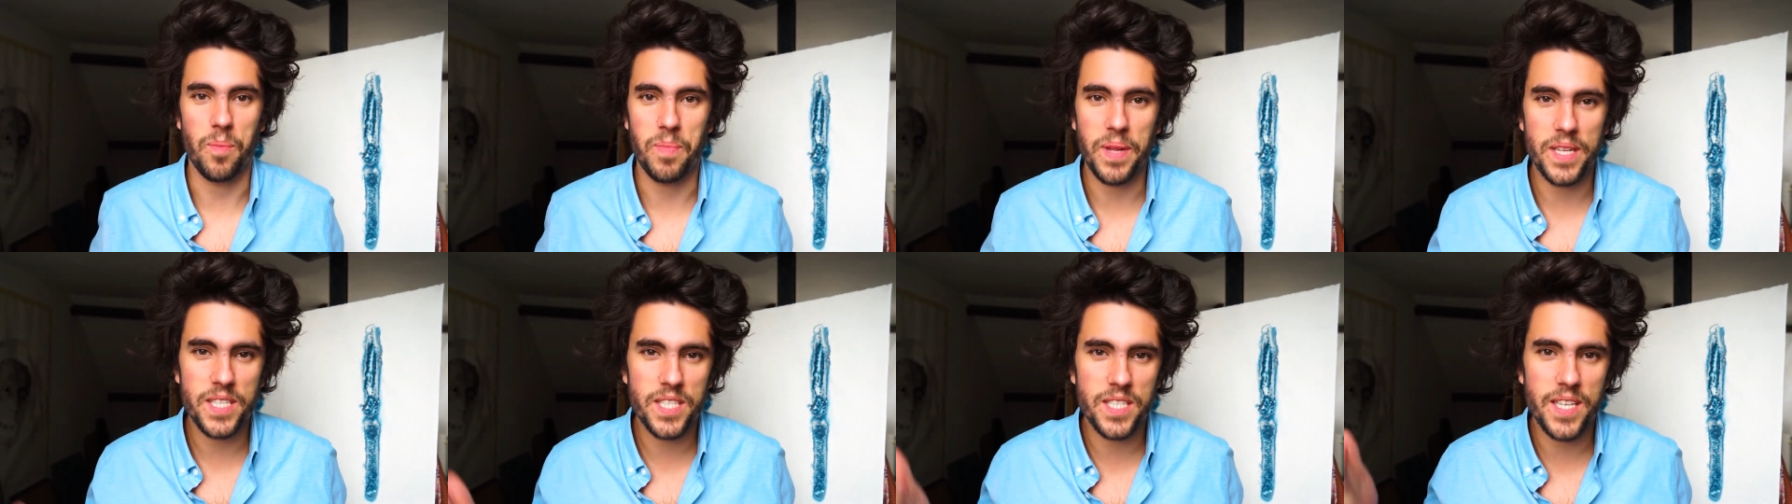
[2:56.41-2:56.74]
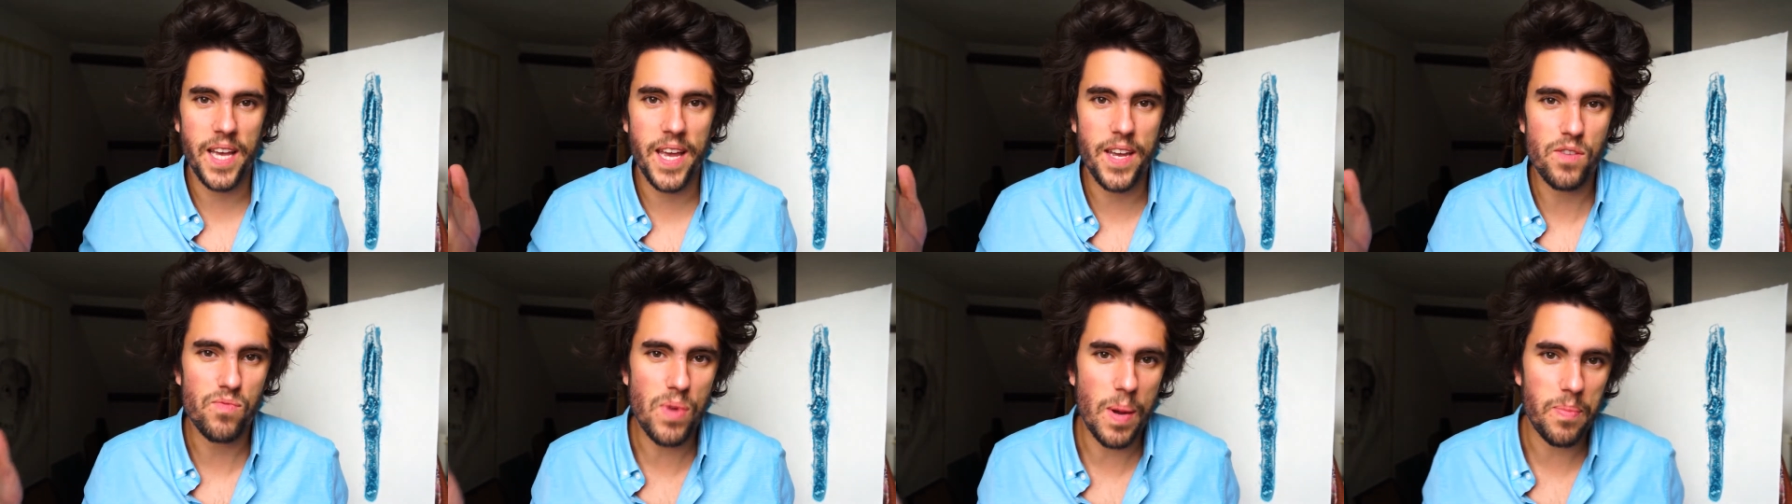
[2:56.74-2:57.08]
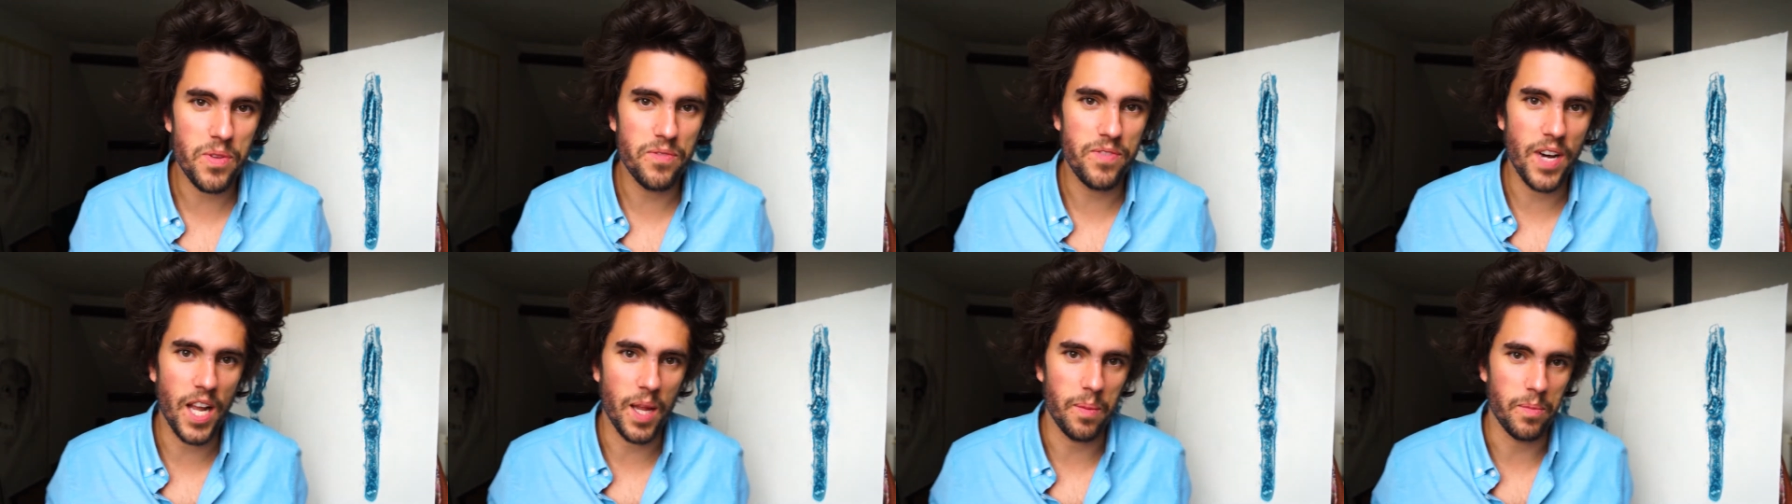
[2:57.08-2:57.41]
Let's say web
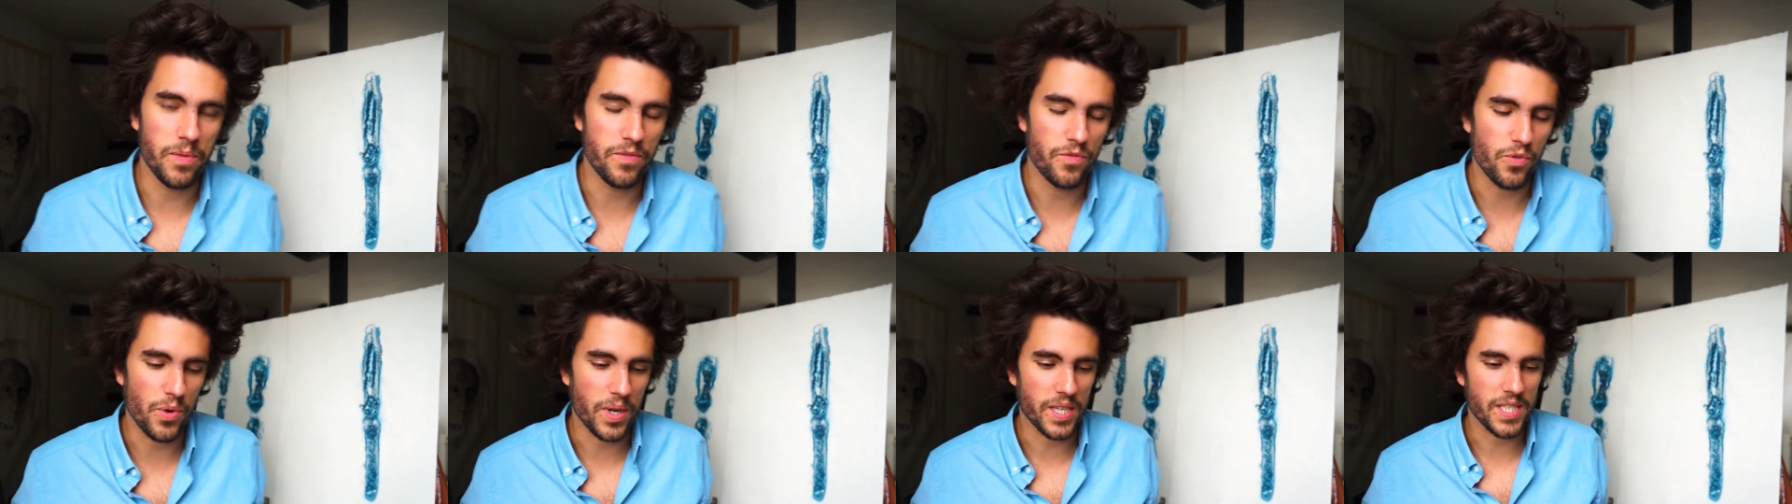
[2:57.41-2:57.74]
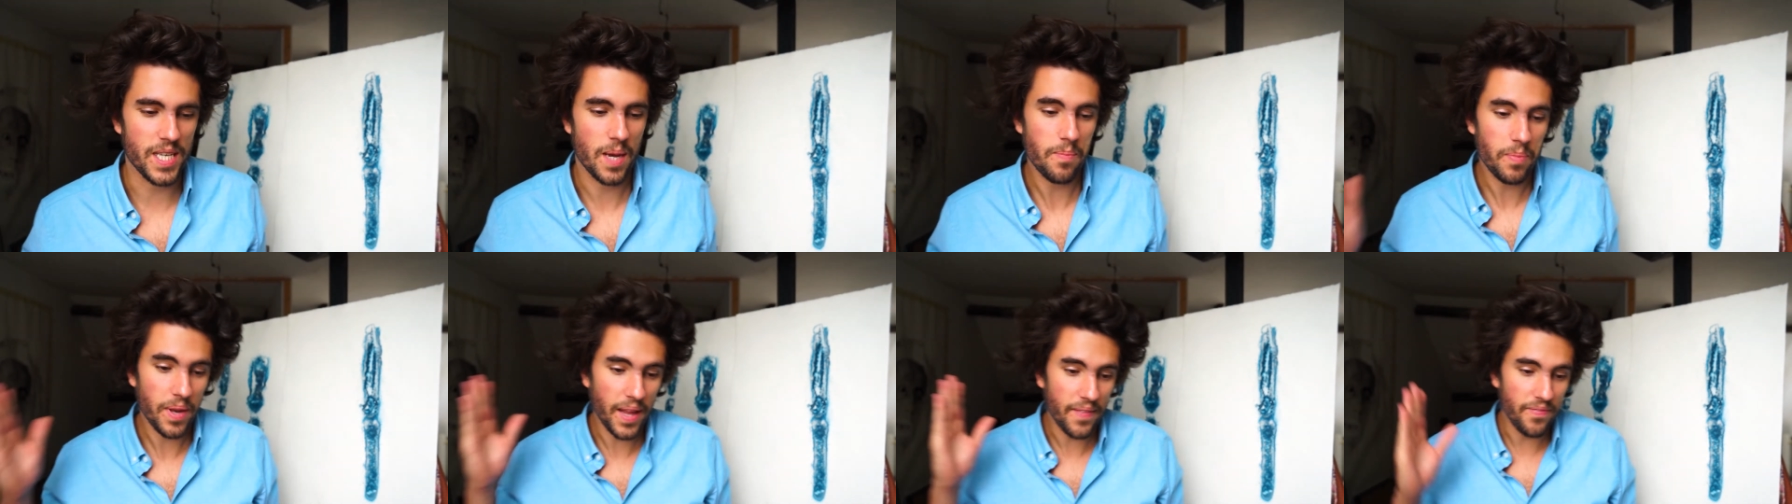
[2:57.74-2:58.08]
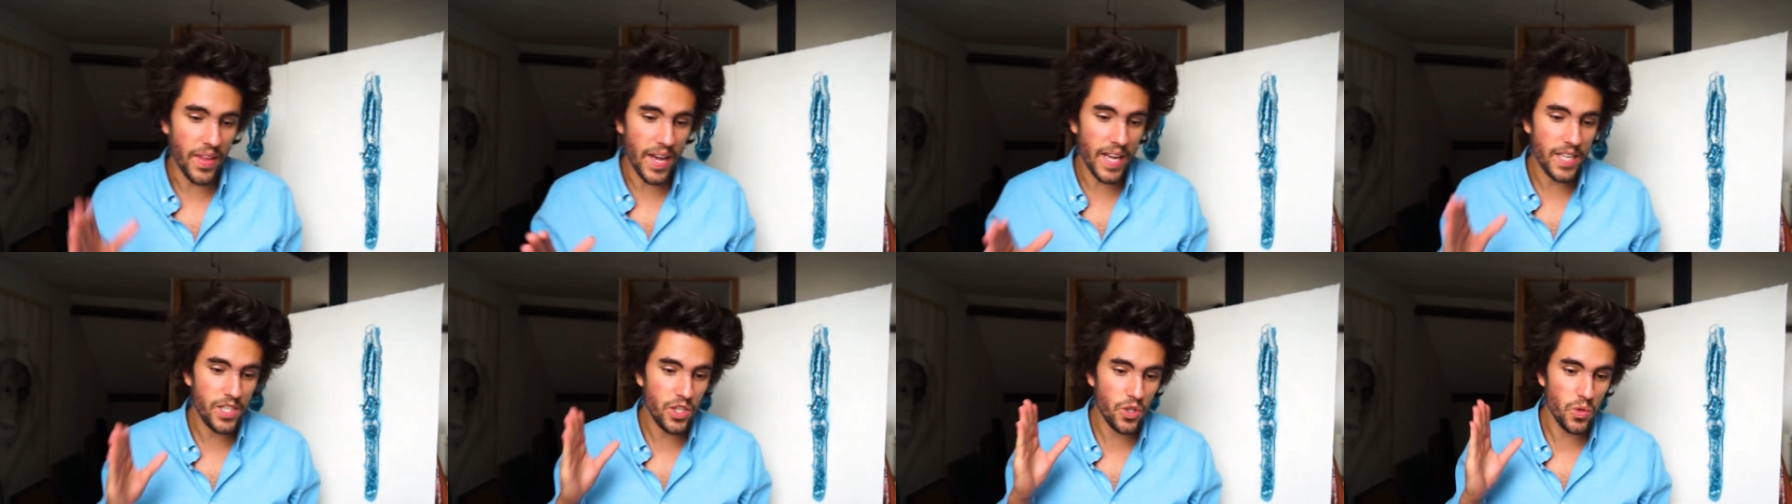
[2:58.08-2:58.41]
development, for example. And
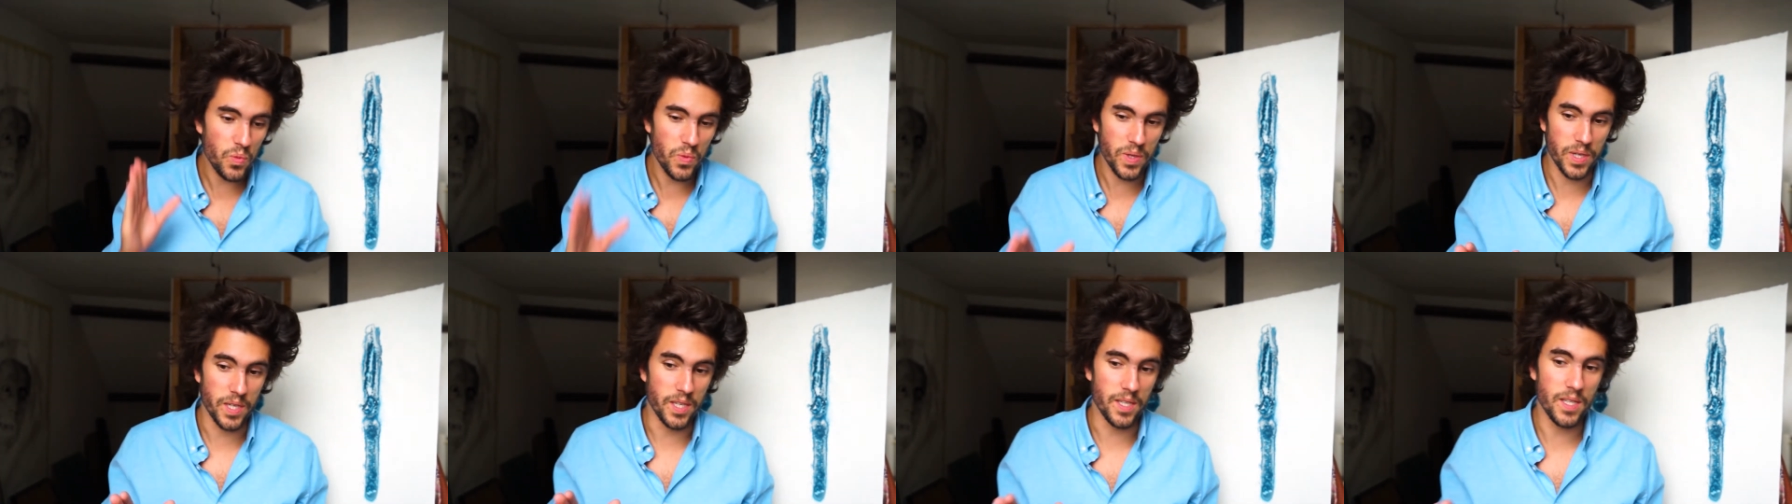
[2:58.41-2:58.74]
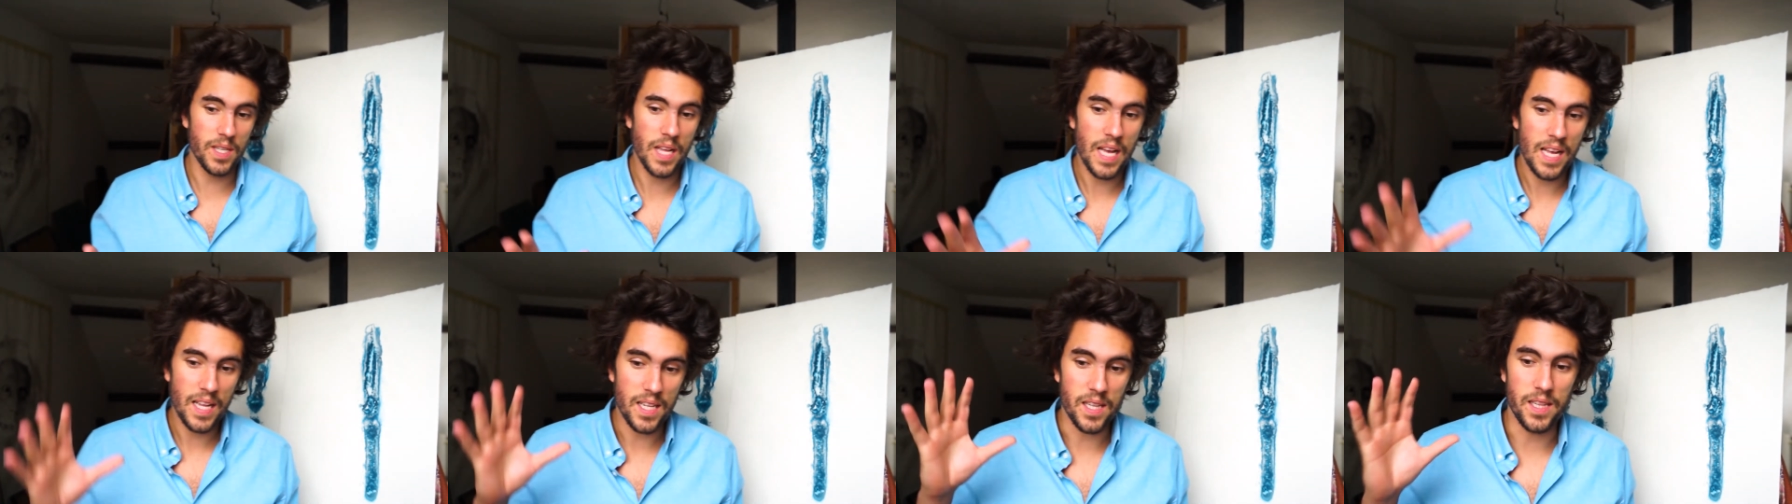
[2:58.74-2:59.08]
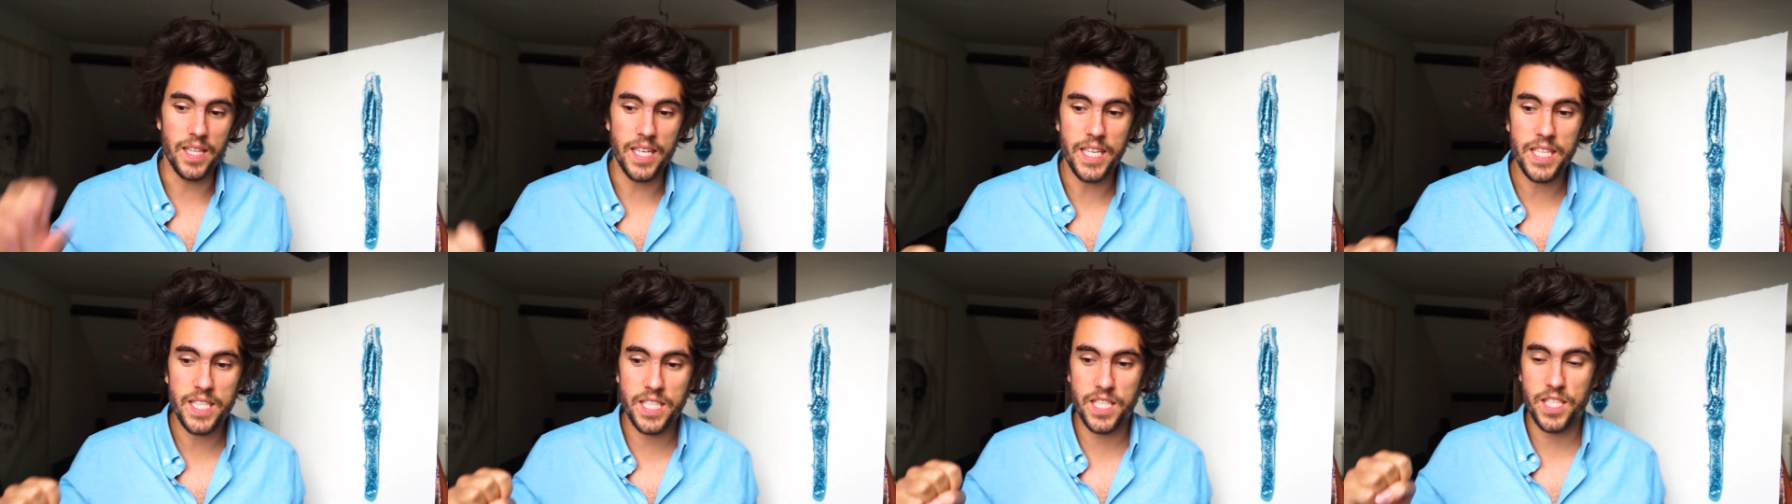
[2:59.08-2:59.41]
then you will
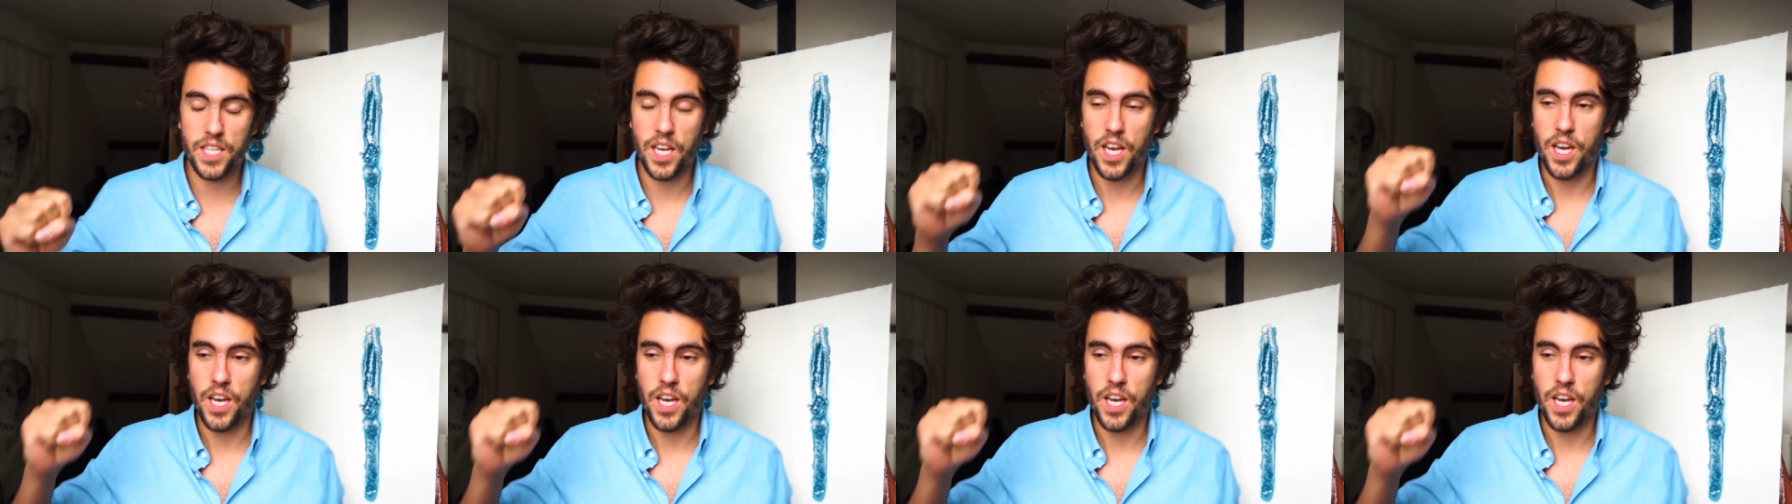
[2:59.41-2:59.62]
list